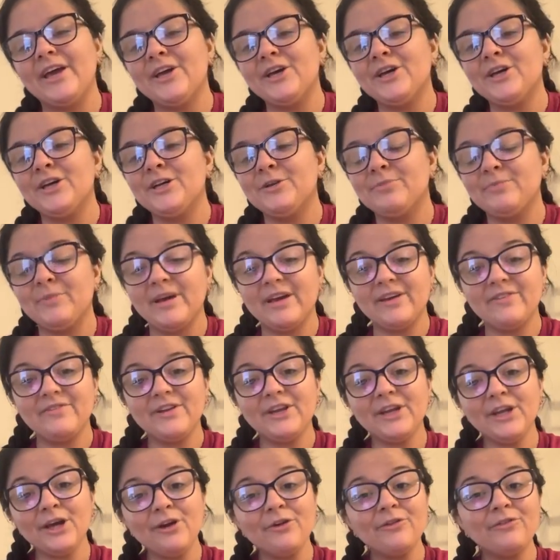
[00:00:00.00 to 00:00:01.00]
could make a
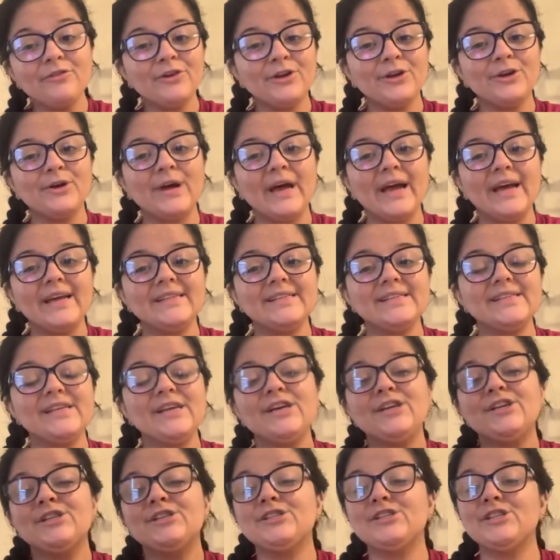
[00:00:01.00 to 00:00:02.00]
video for you guys.
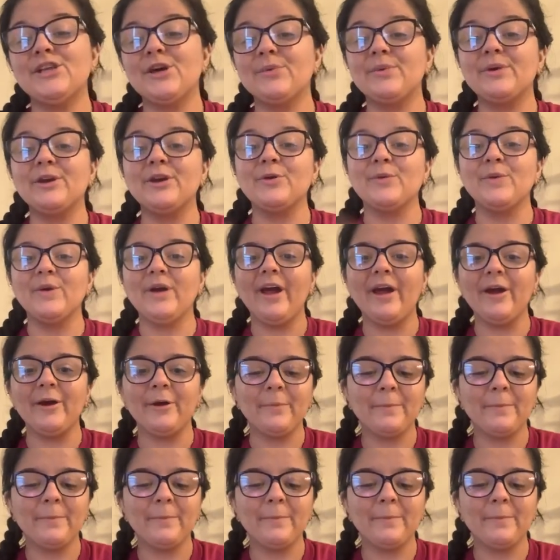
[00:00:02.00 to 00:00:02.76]
So here we are.